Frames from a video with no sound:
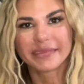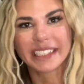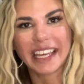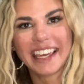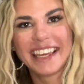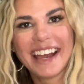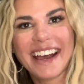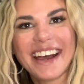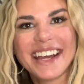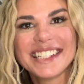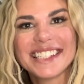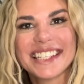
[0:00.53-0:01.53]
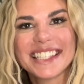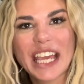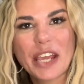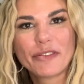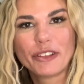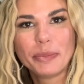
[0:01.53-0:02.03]
Hey guys, it's
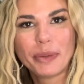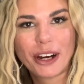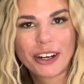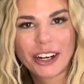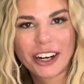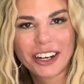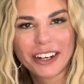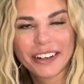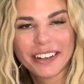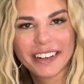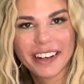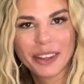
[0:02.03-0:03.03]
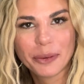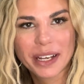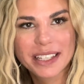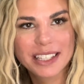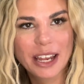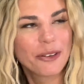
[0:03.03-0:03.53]
April Parker,
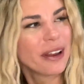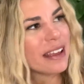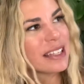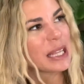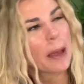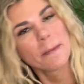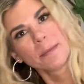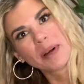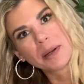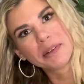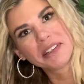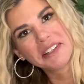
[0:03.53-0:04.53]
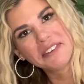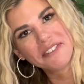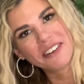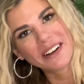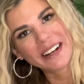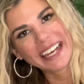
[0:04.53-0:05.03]
otherwise known as Mama
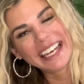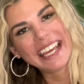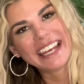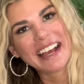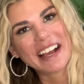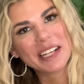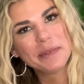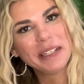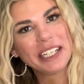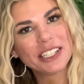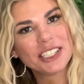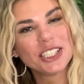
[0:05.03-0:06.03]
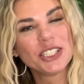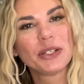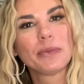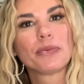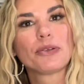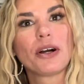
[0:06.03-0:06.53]
LaFawn, and I am here to do
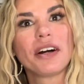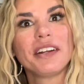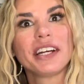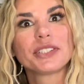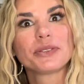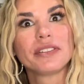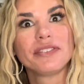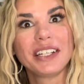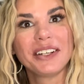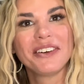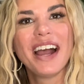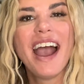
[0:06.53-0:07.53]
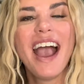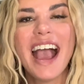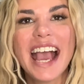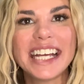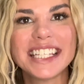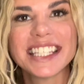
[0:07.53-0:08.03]
a product review.
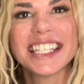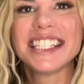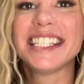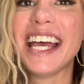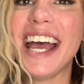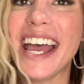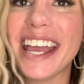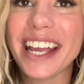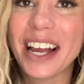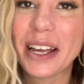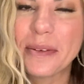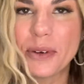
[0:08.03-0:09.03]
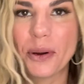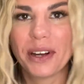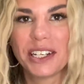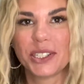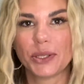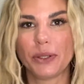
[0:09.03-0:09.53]
And today I am
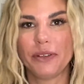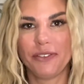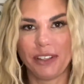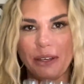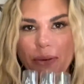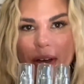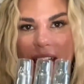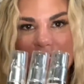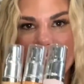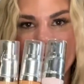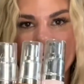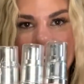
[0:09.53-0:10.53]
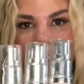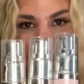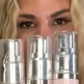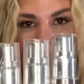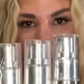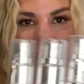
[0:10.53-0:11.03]
going to review the
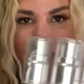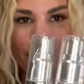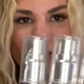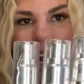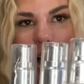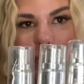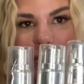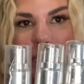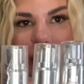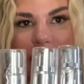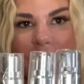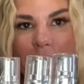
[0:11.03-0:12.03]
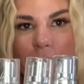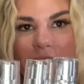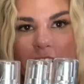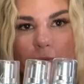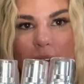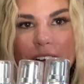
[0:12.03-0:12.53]
Glow Drops by
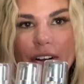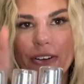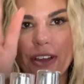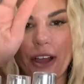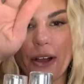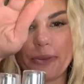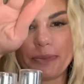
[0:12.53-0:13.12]
Limelife by Alcone.